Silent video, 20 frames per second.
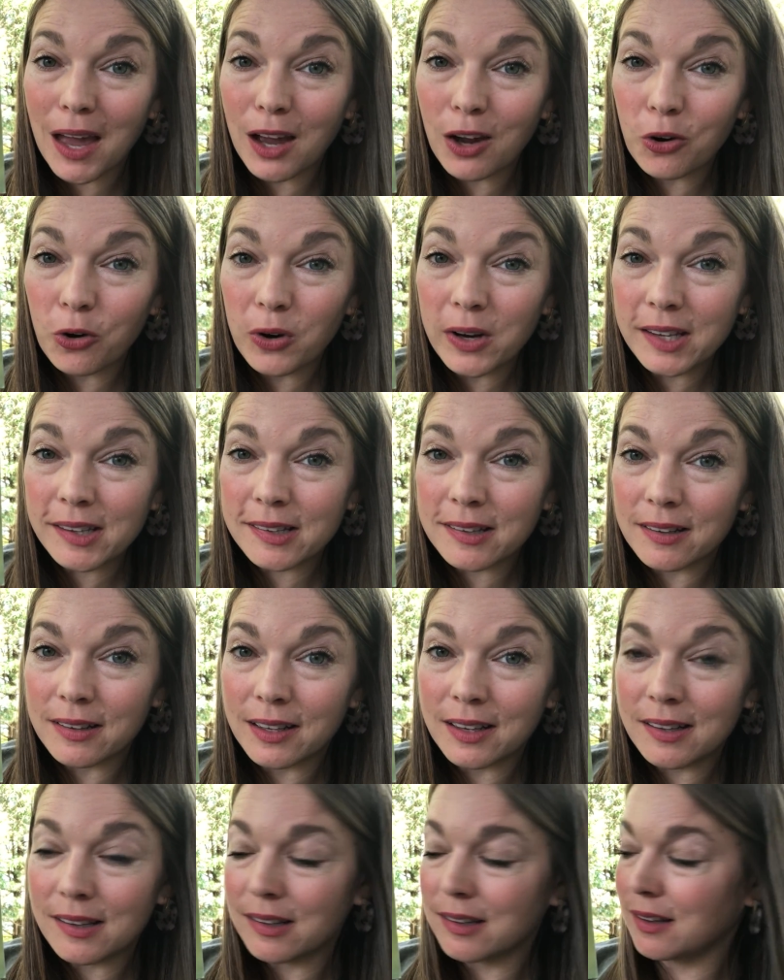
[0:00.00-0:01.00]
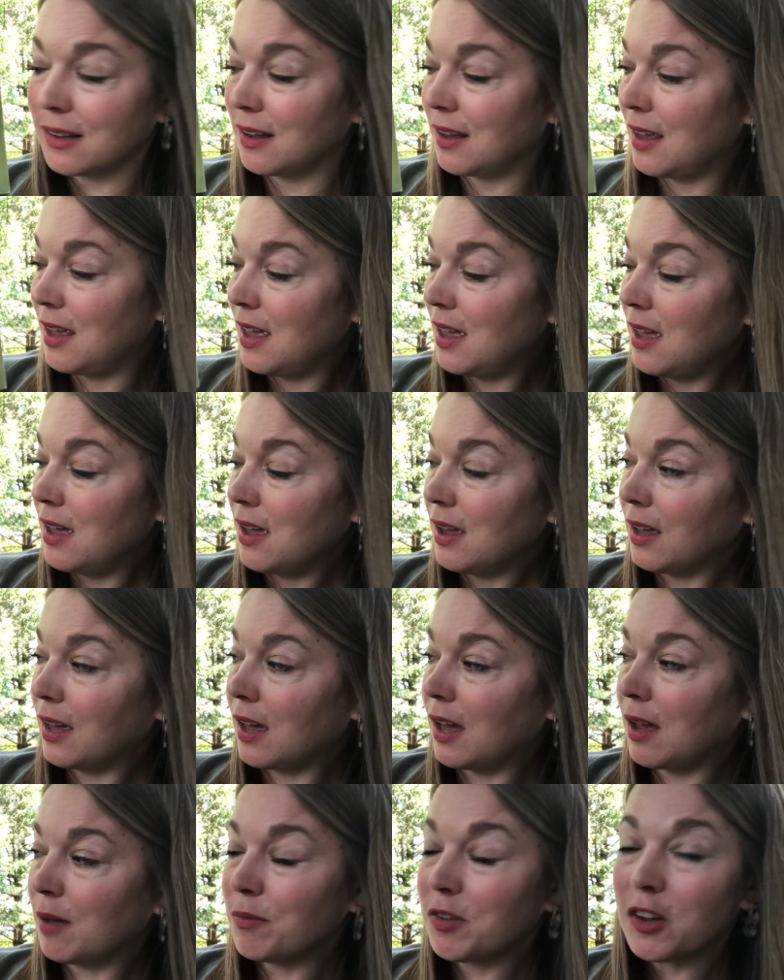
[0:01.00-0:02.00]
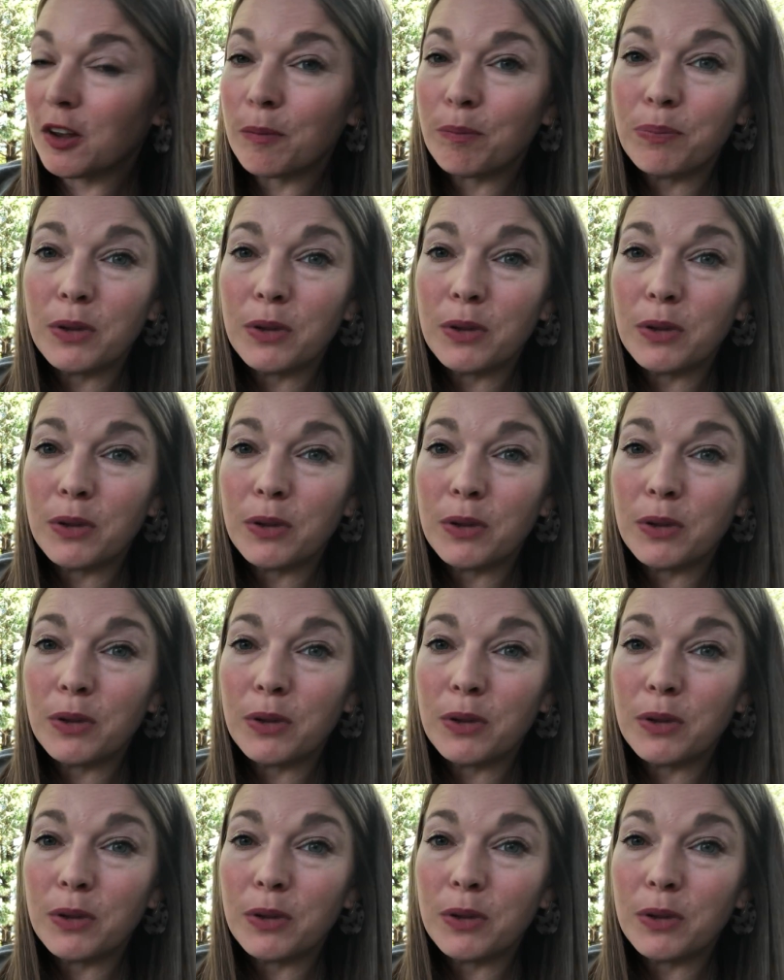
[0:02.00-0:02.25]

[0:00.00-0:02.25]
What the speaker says: that chrysalis comes a